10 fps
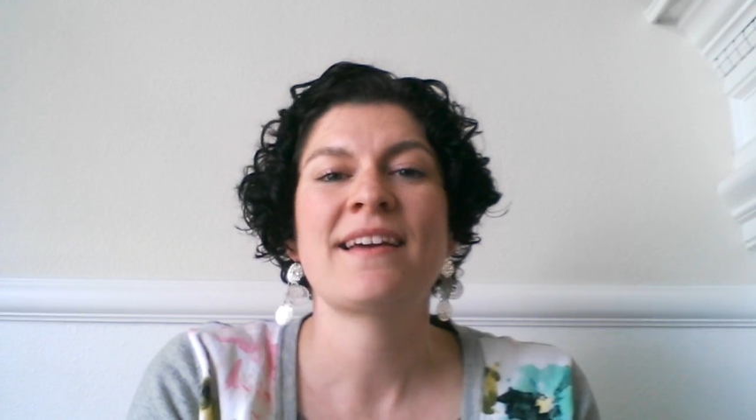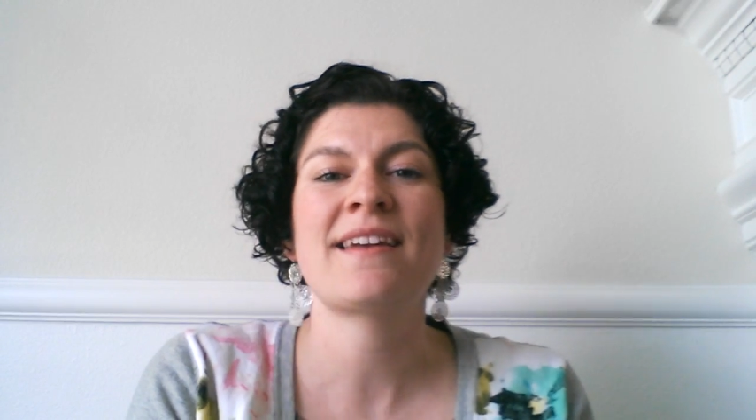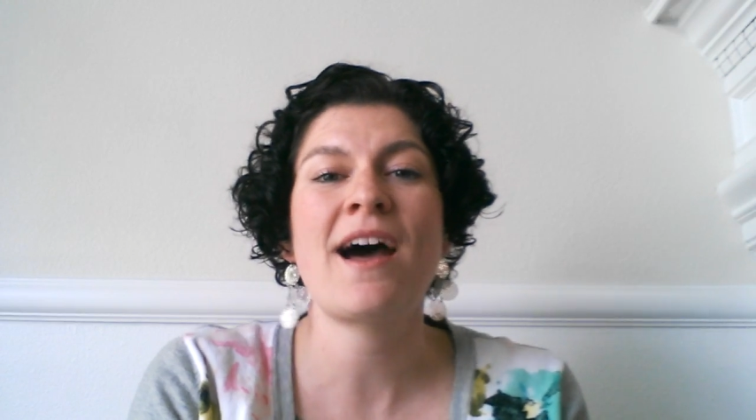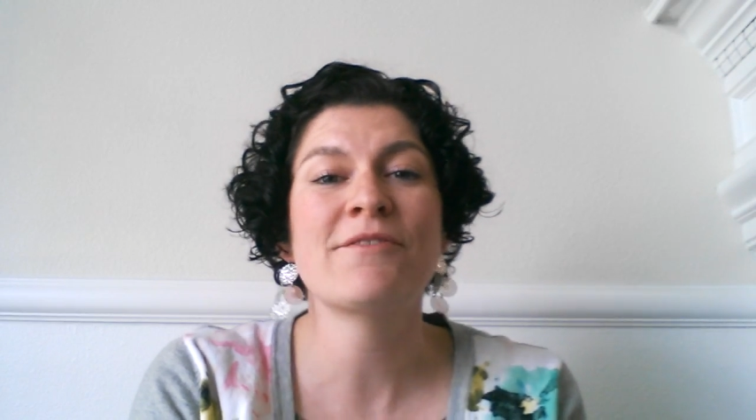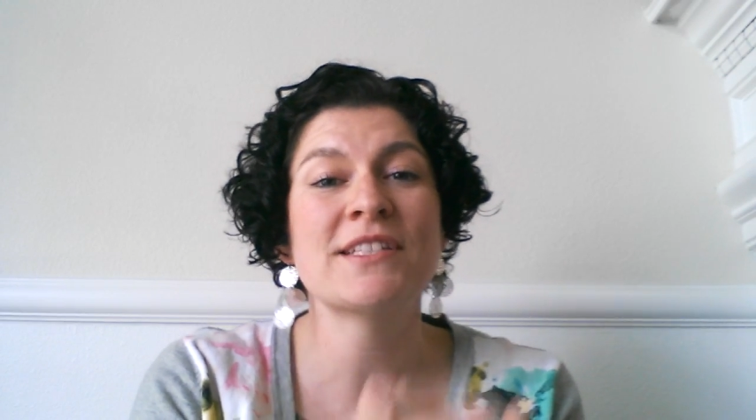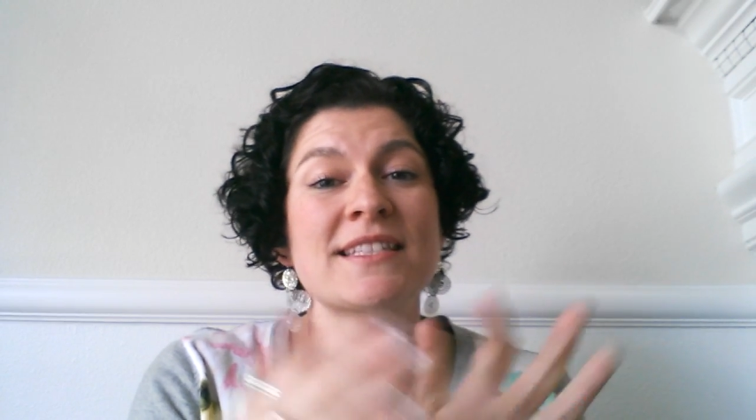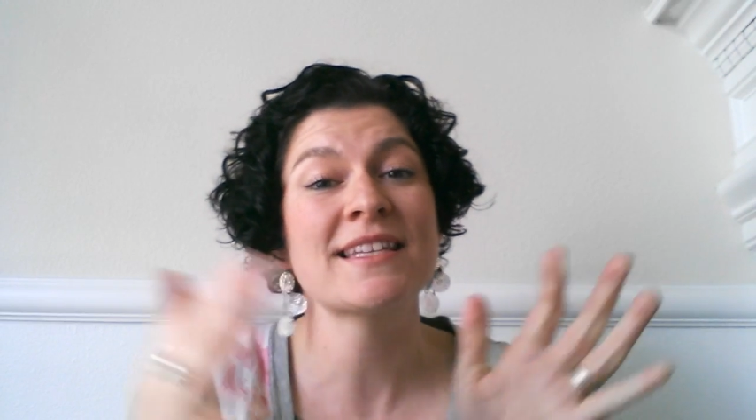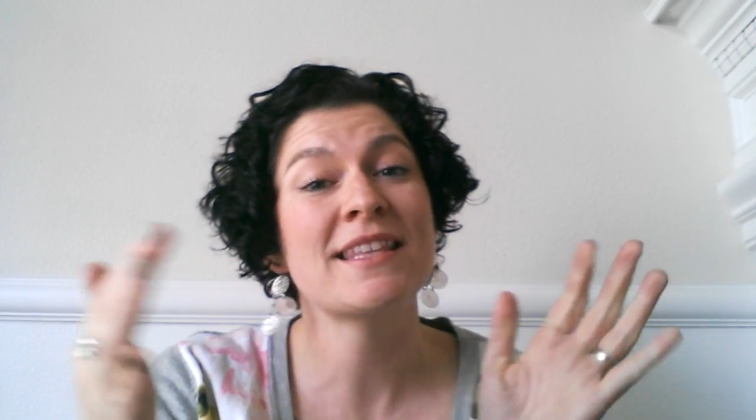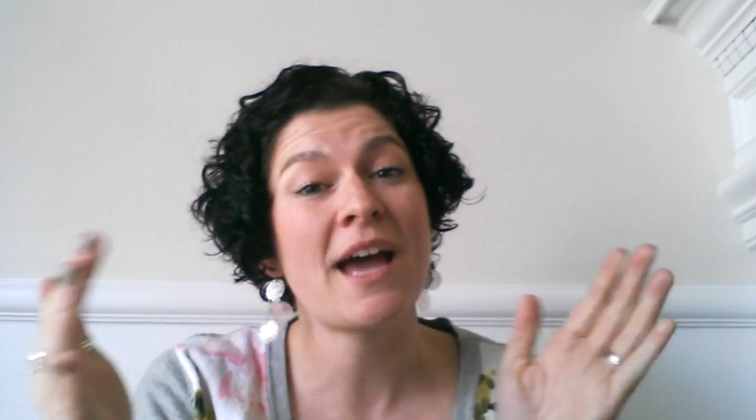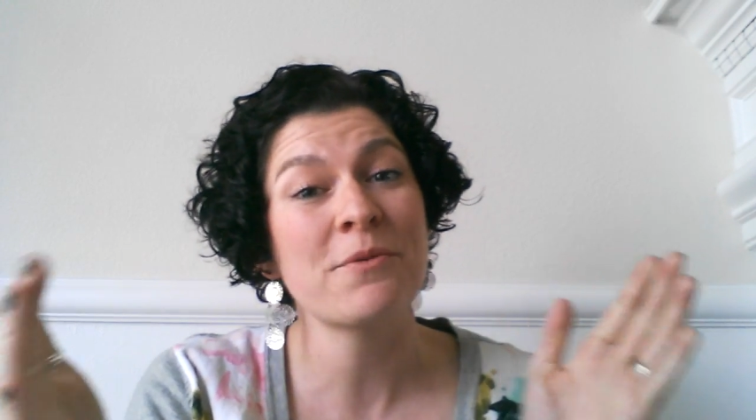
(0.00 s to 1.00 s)
And
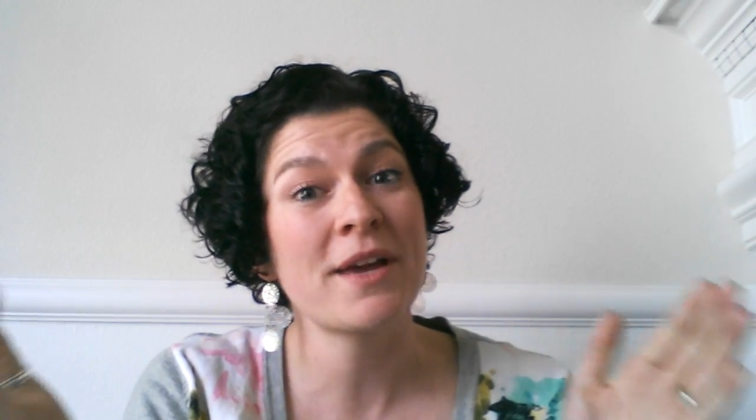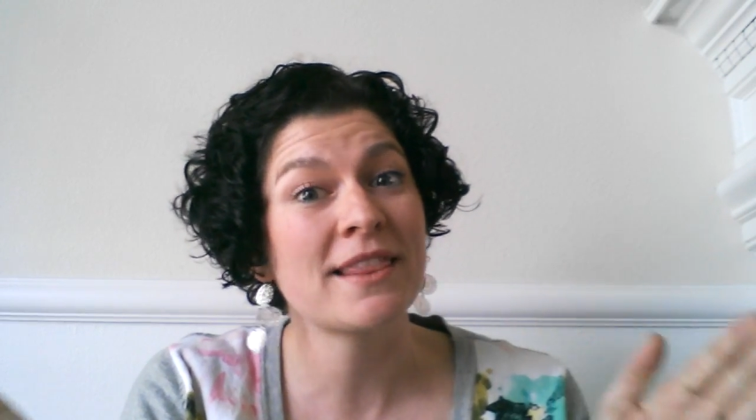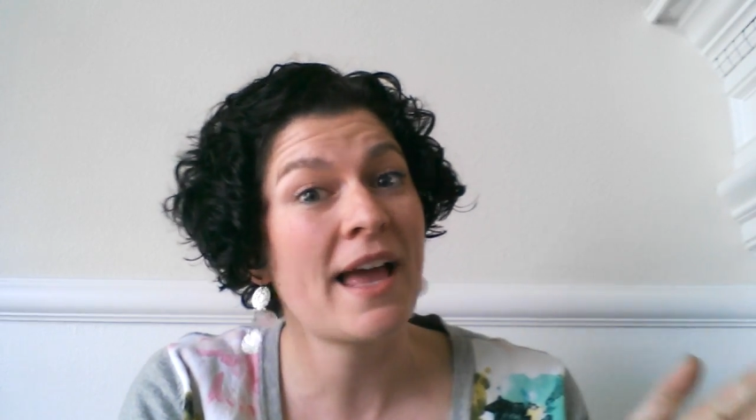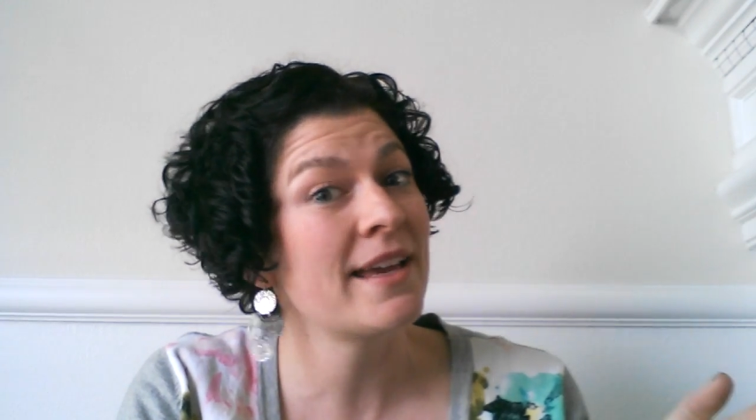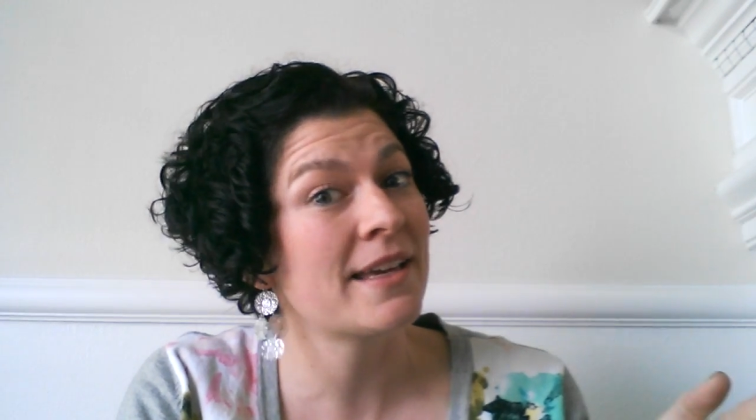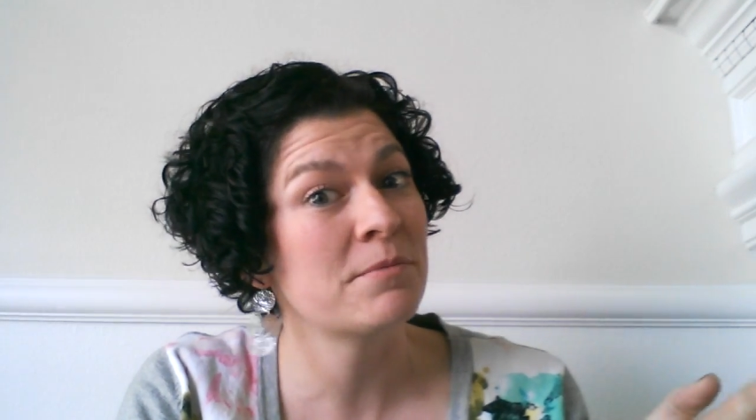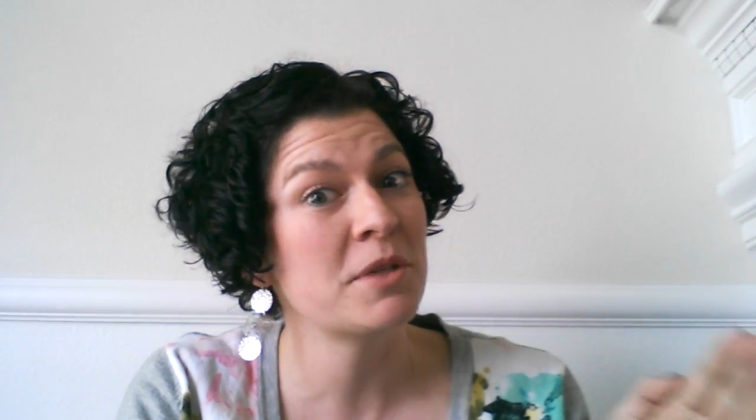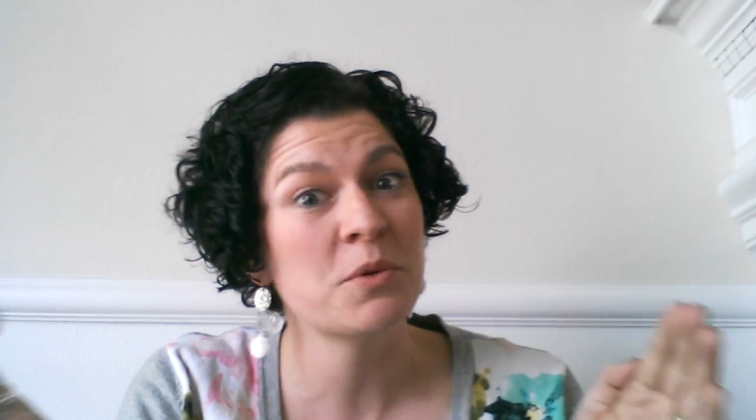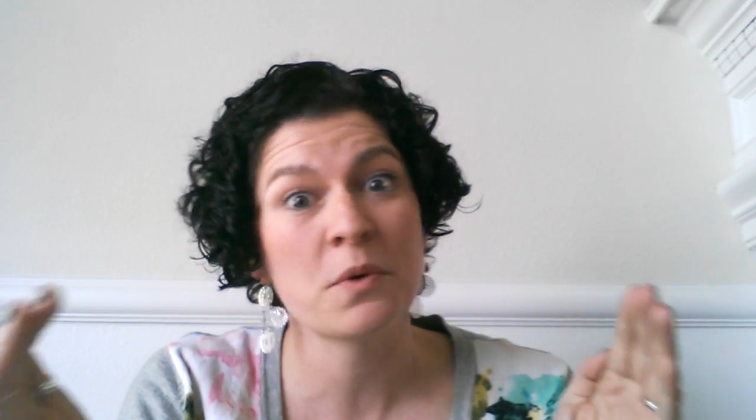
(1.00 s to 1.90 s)
obviously that red light can be